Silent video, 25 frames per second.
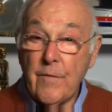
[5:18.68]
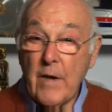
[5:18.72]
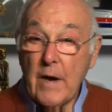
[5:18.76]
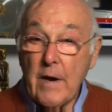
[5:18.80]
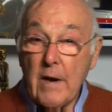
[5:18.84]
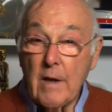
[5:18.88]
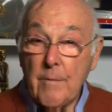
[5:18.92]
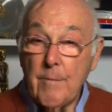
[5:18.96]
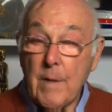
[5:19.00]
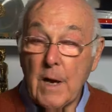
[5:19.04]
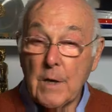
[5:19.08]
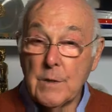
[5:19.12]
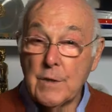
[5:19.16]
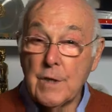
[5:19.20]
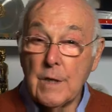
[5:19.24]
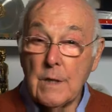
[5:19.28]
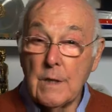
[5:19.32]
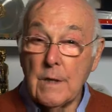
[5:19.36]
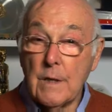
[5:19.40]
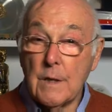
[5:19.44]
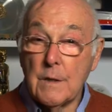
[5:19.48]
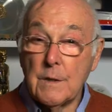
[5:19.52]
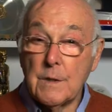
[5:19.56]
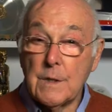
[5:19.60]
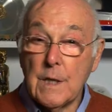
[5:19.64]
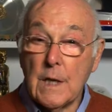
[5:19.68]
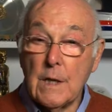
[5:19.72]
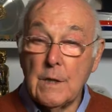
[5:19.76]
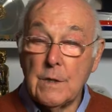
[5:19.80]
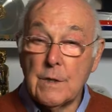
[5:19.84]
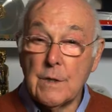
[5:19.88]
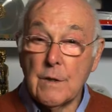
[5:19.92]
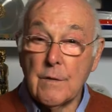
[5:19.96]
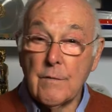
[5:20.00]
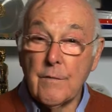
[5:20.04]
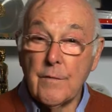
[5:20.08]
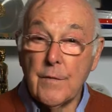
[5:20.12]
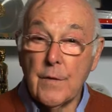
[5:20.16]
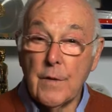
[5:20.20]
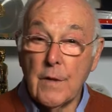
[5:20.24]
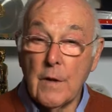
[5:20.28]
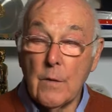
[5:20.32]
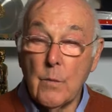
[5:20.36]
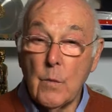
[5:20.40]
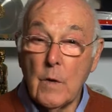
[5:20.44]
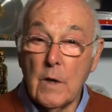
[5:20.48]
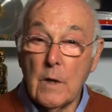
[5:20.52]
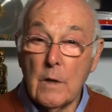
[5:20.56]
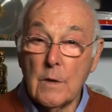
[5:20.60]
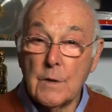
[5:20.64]
very much in contention for the
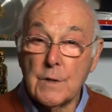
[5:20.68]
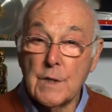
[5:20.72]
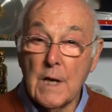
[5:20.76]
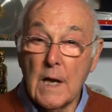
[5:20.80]
World